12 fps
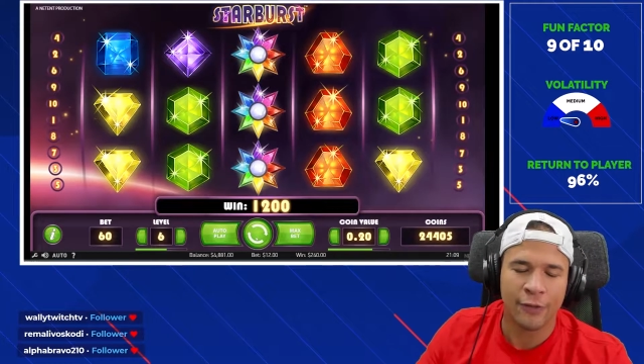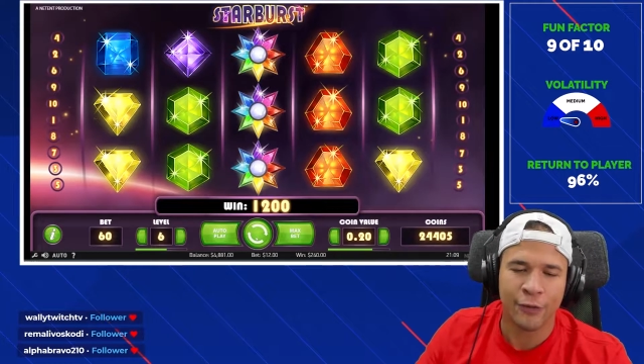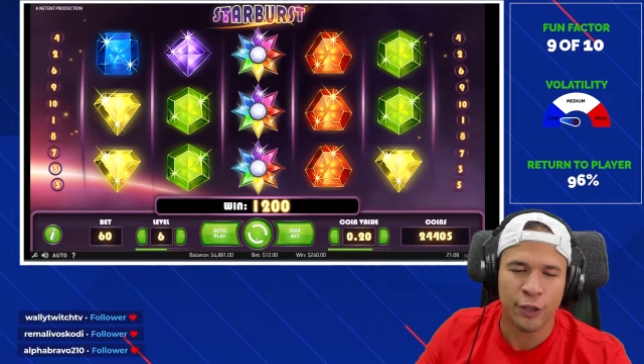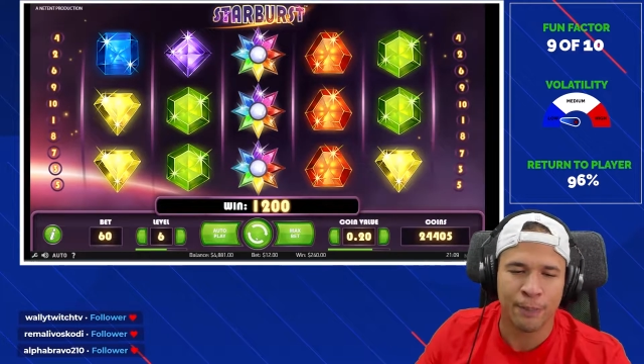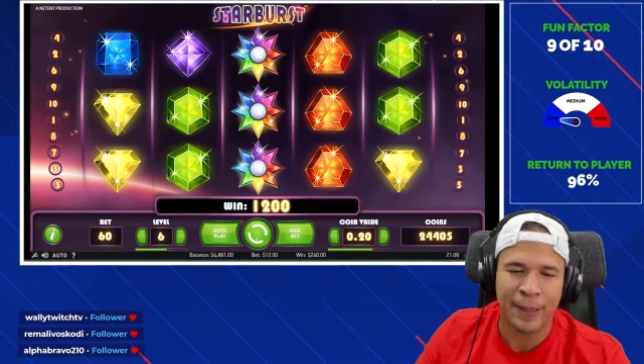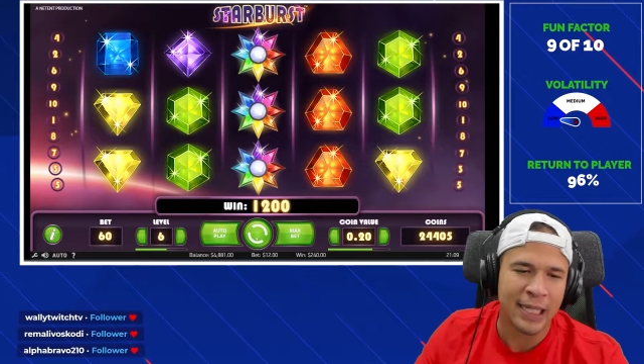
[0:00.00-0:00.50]
if
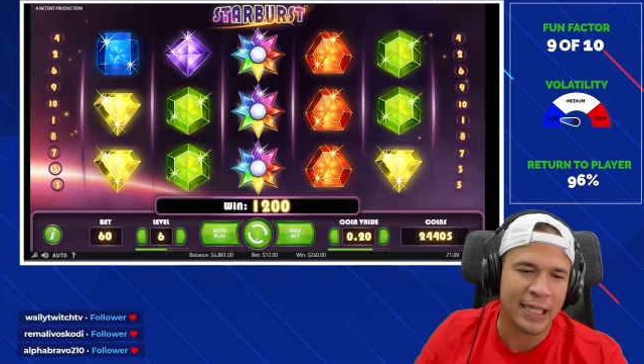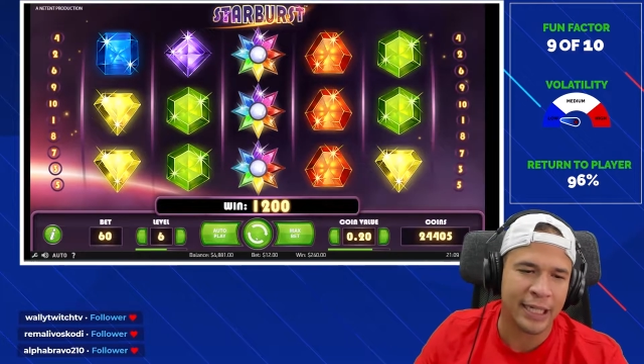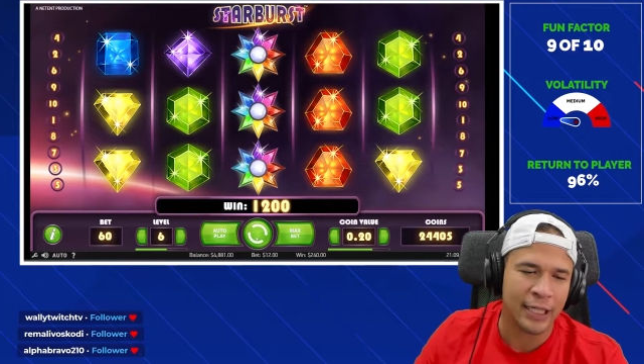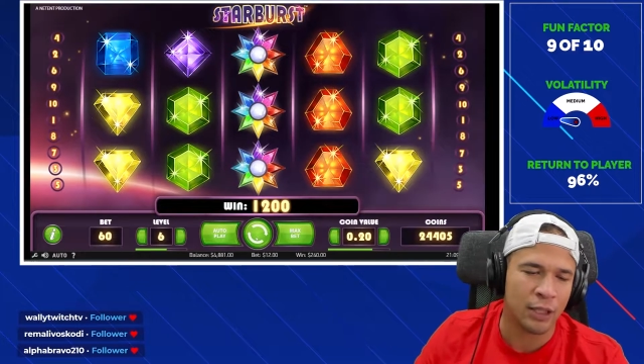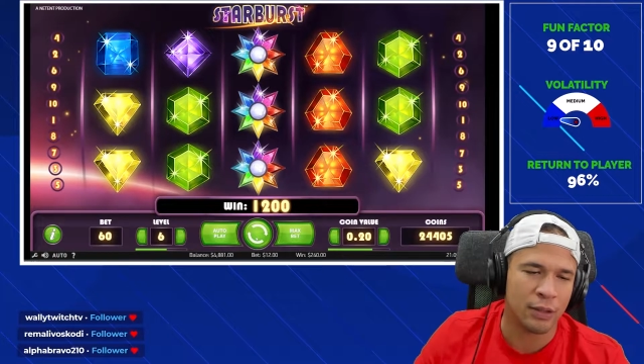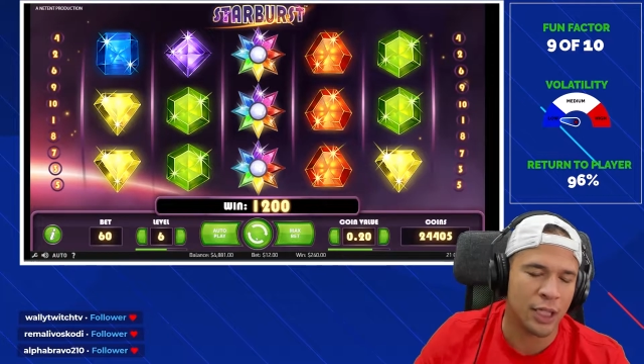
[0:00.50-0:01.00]
you're betting
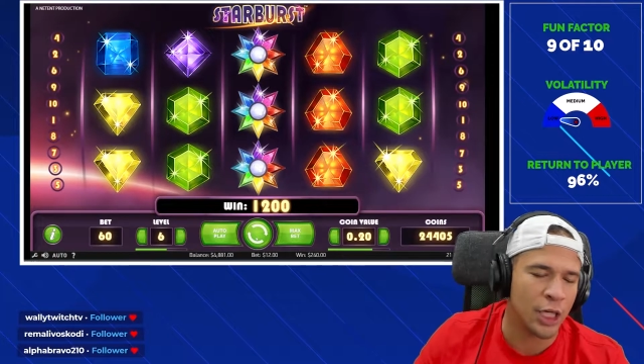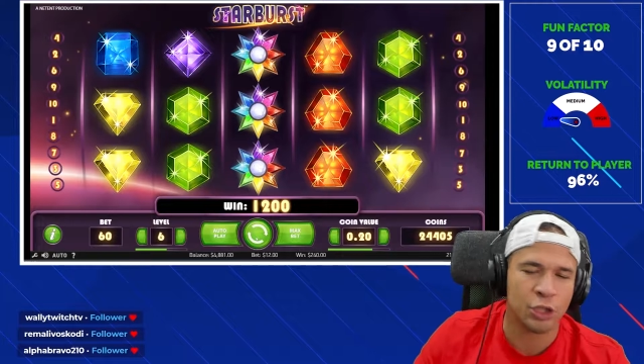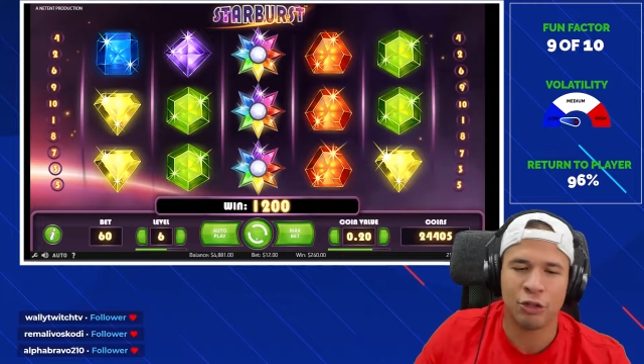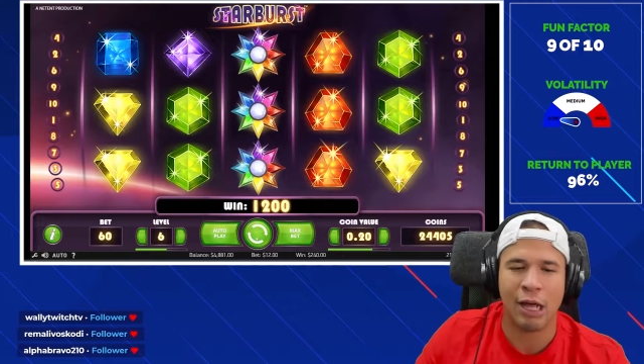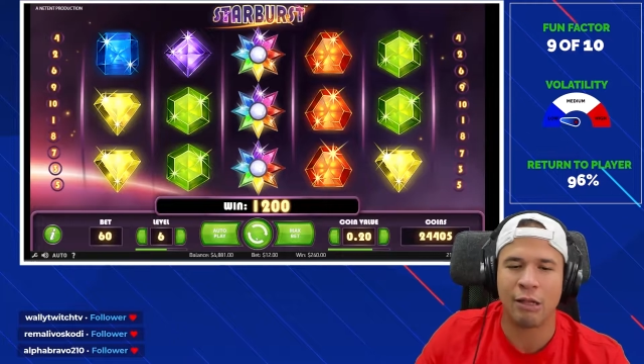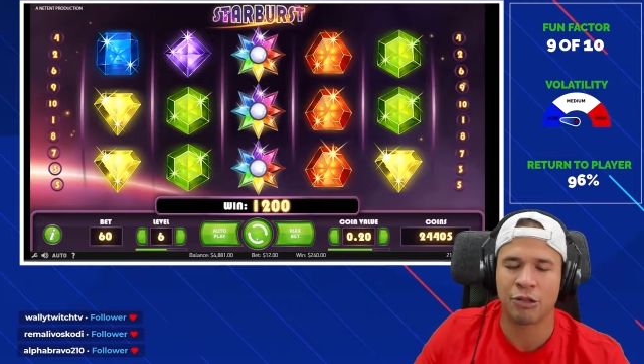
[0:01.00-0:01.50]

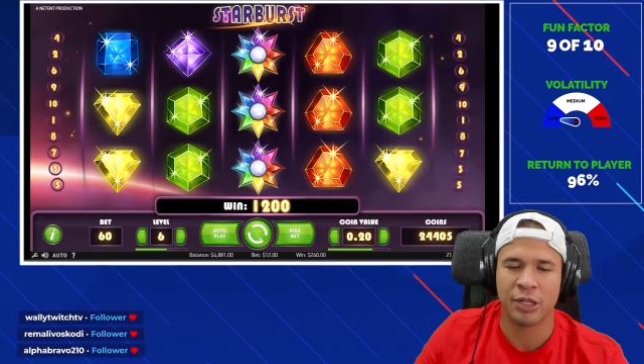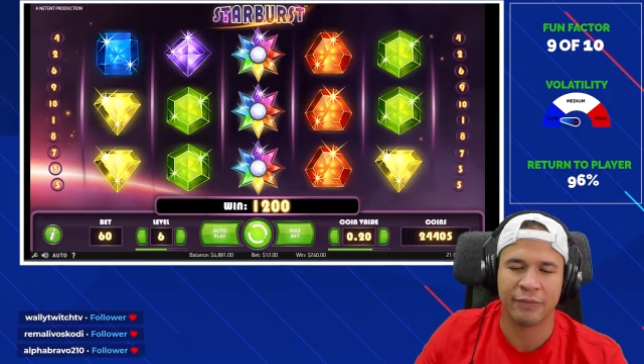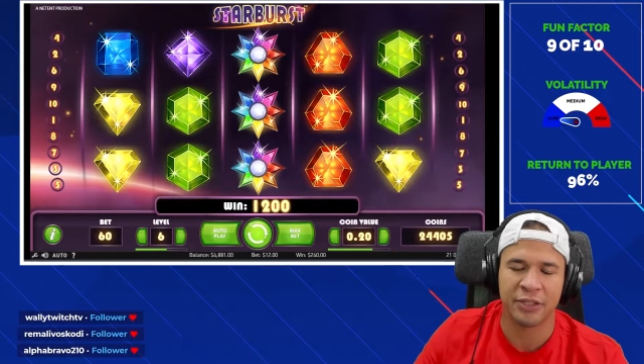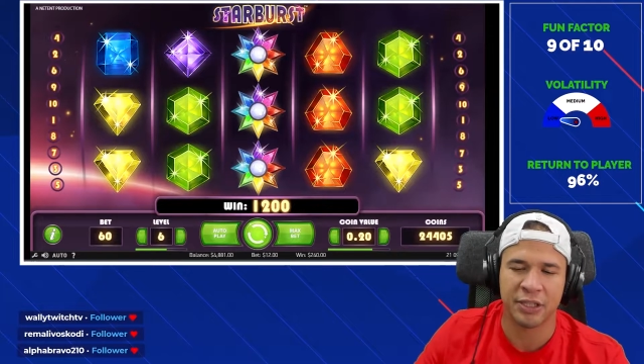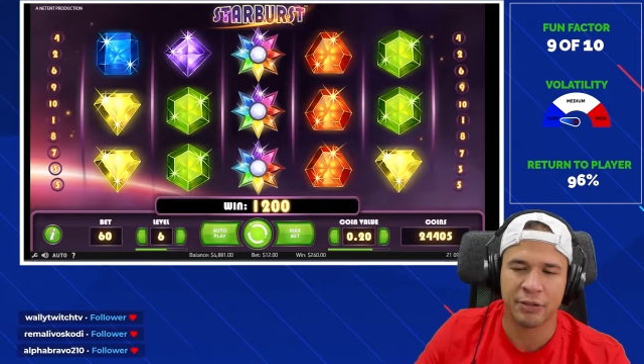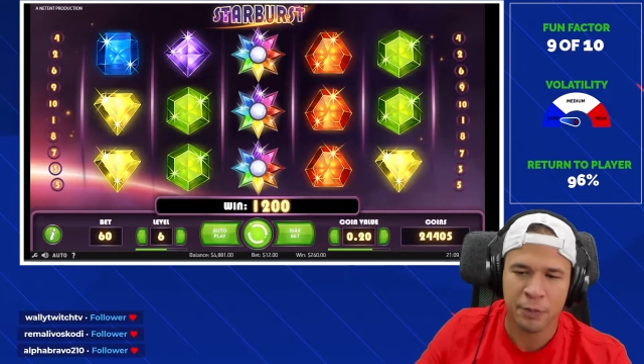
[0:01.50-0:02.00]
$100 on
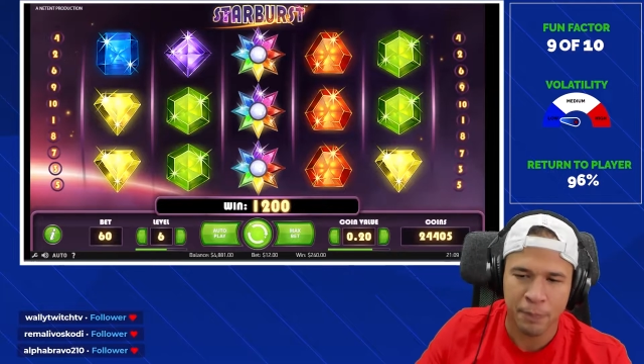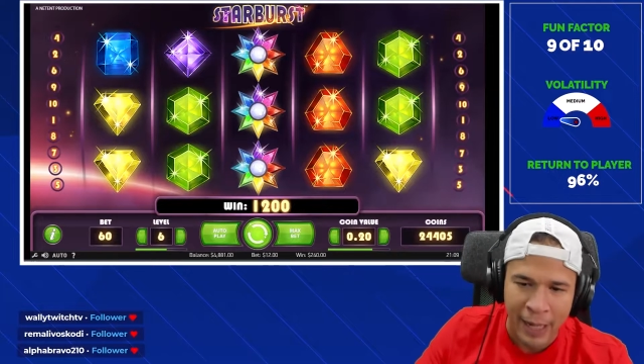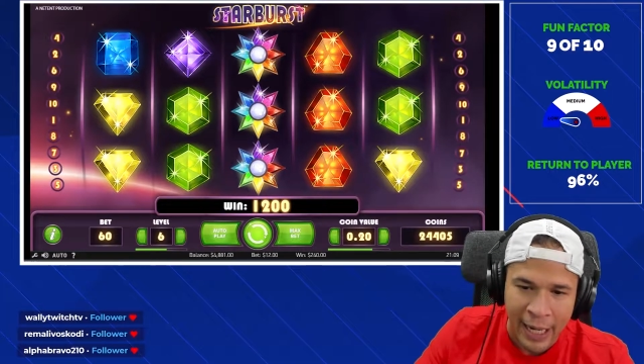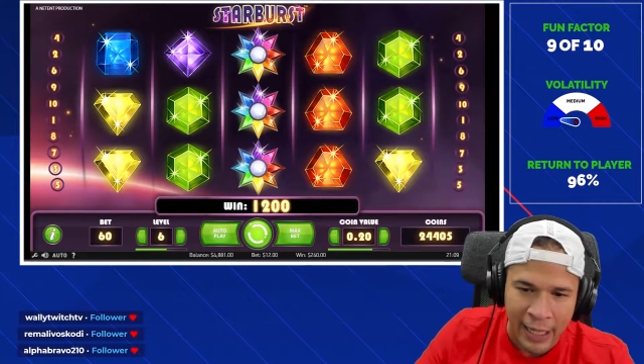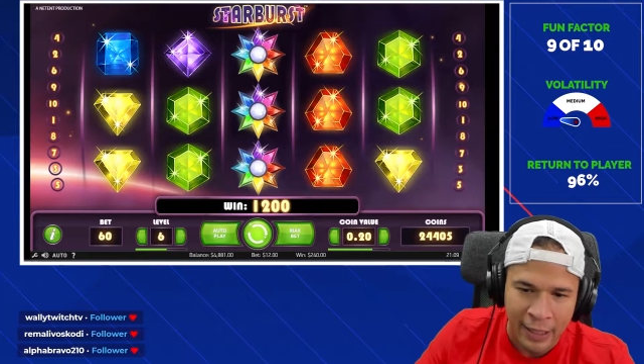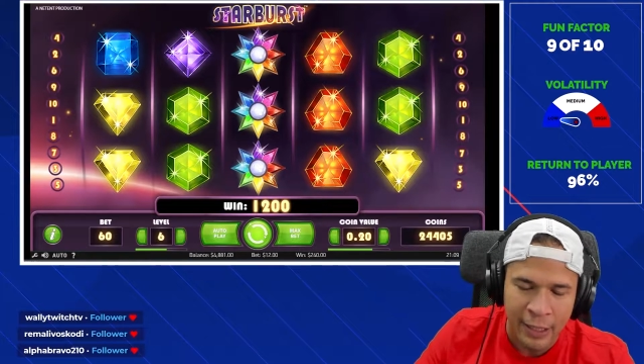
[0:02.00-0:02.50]
every single
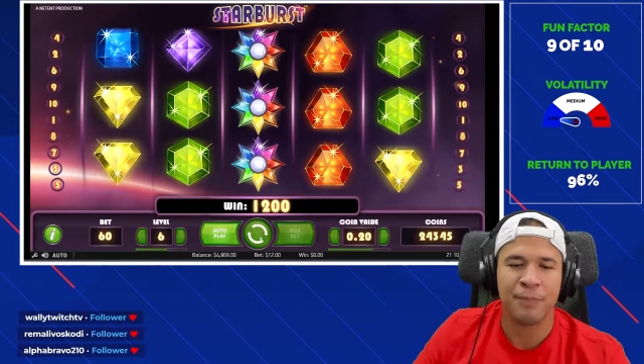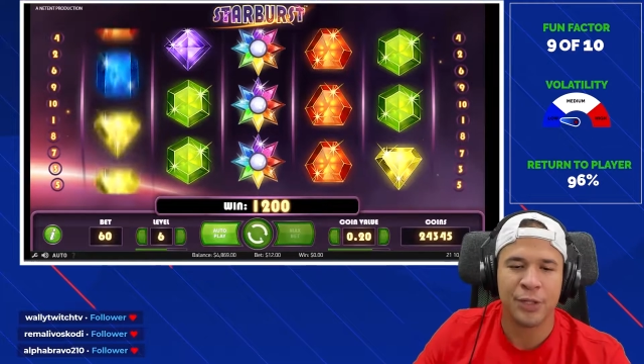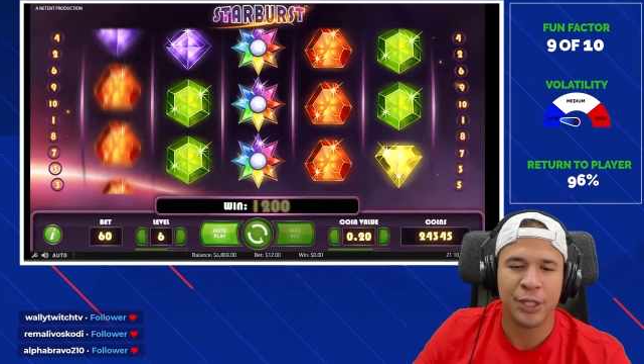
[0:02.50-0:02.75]
spin,